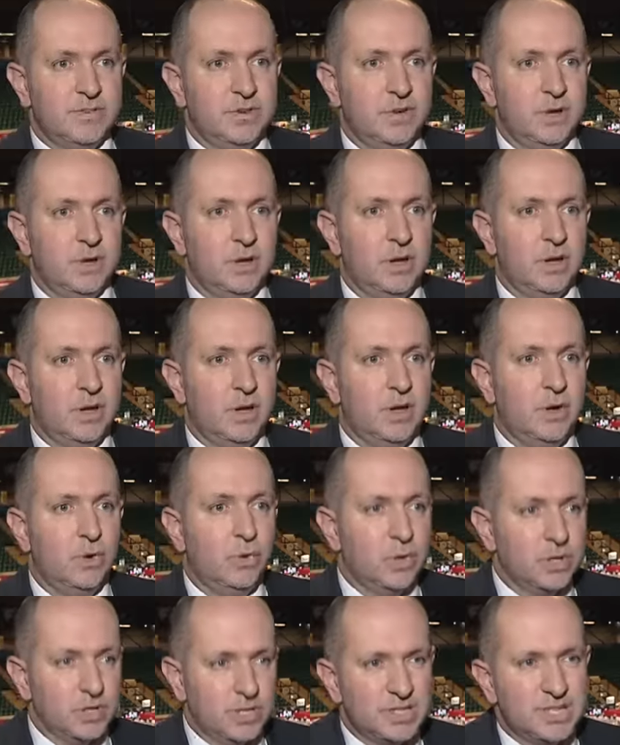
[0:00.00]
for
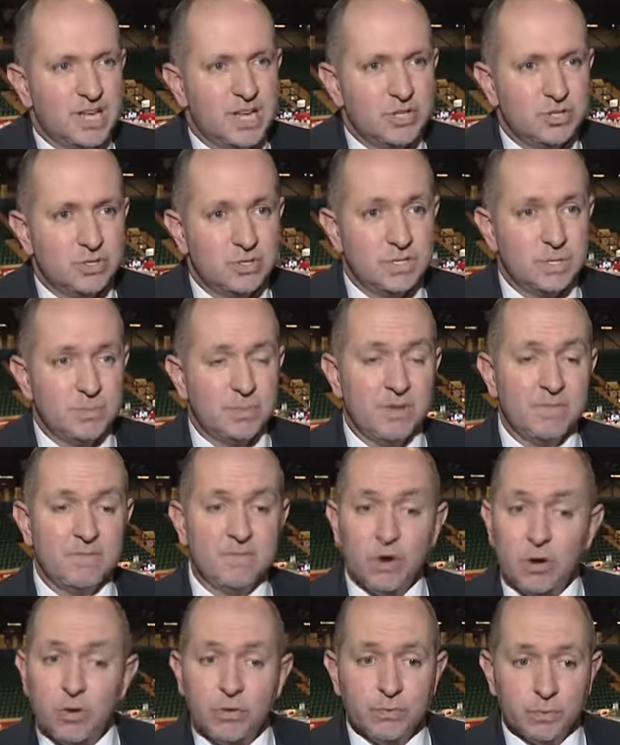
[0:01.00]
organisations to be
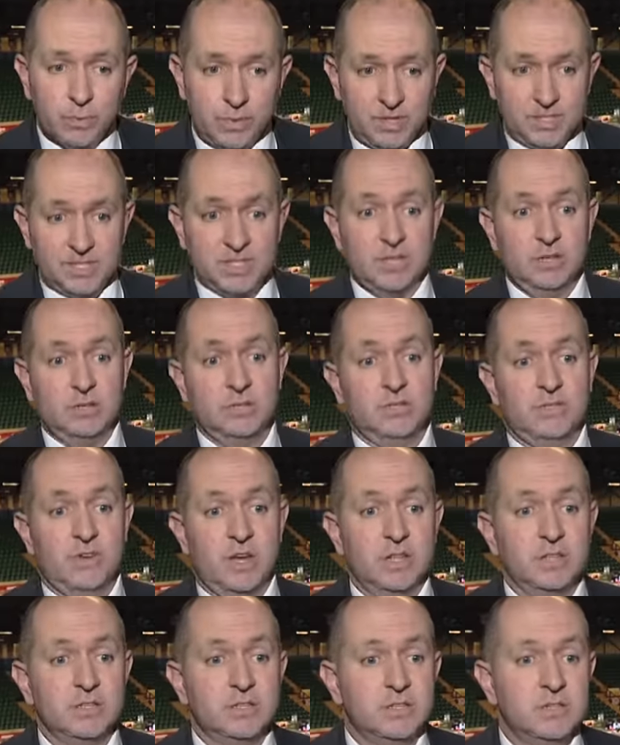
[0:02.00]
involved with the skills
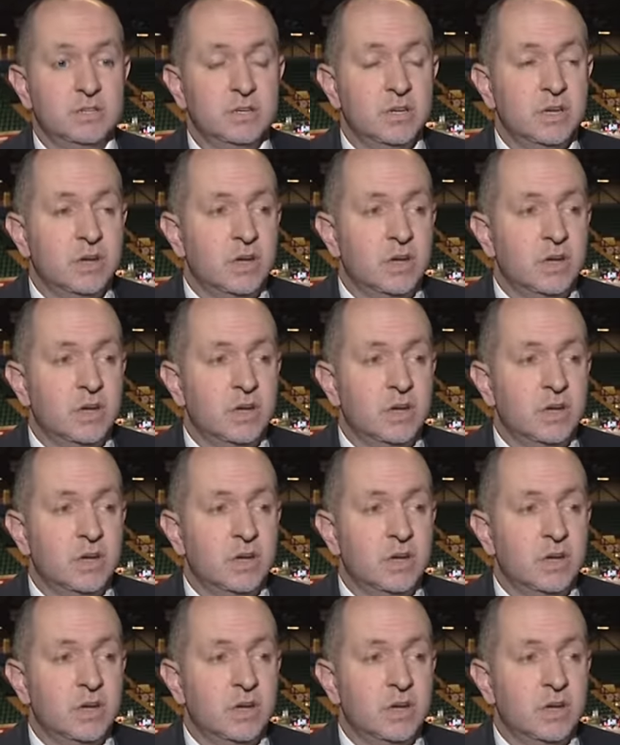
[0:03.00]
events